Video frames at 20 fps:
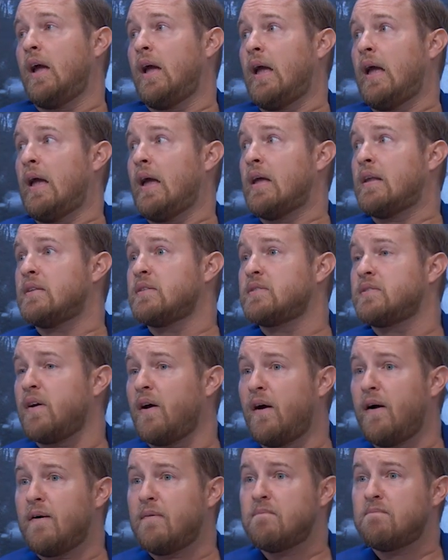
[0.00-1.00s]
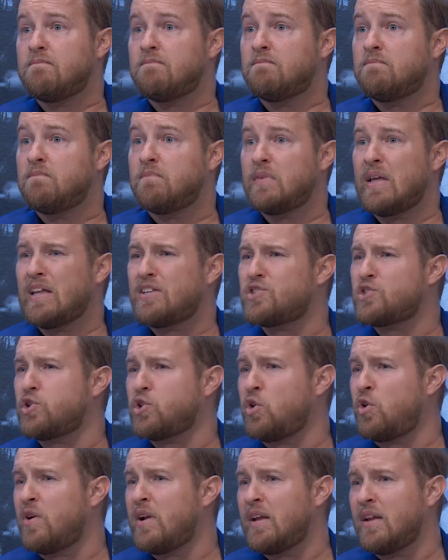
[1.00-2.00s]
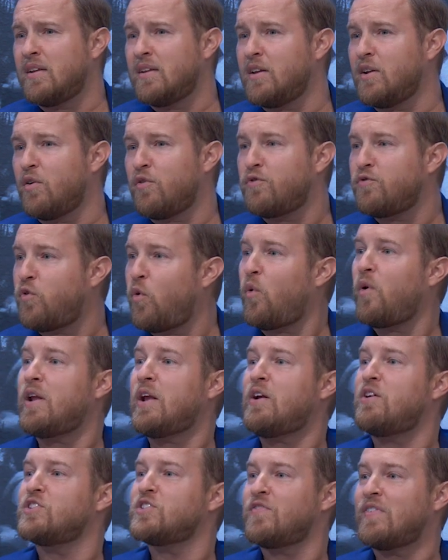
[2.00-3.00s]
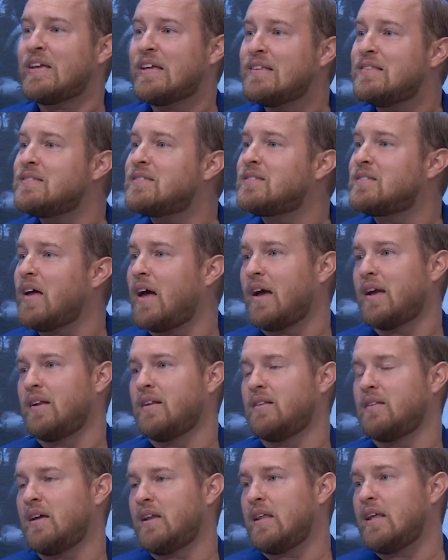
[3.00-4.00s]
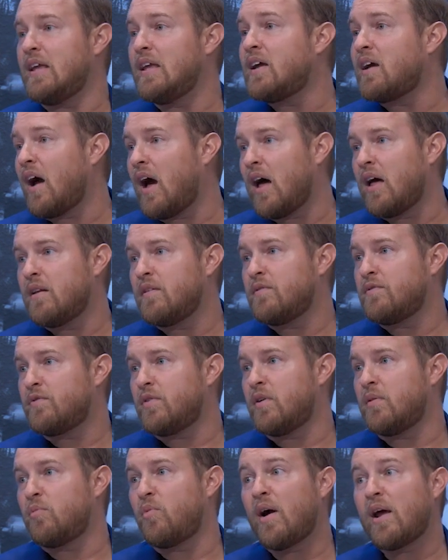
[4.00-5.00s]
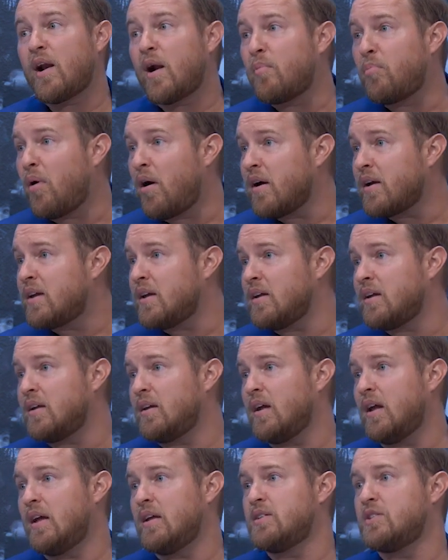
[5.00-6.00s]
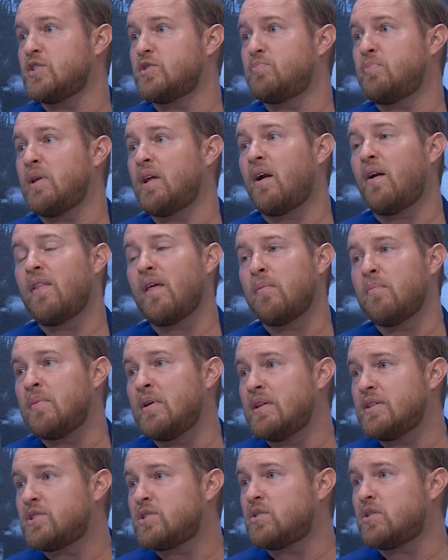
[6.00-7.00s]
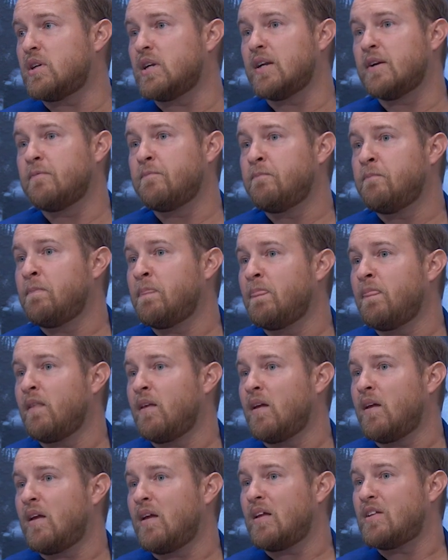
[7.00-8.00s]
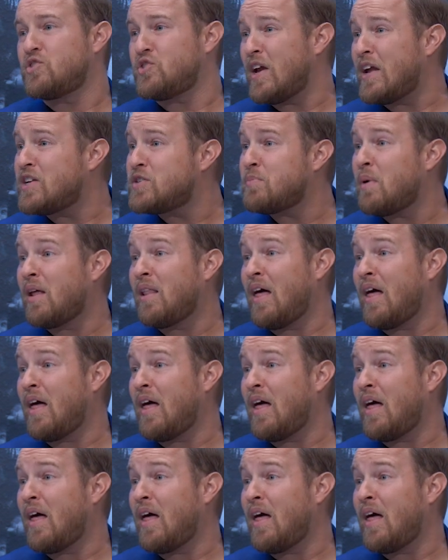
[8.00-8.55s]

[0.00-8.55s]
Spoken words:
And just learning, you know, 40 years of insight that he got from Reinhard Bonnke and just being on that ministry changed my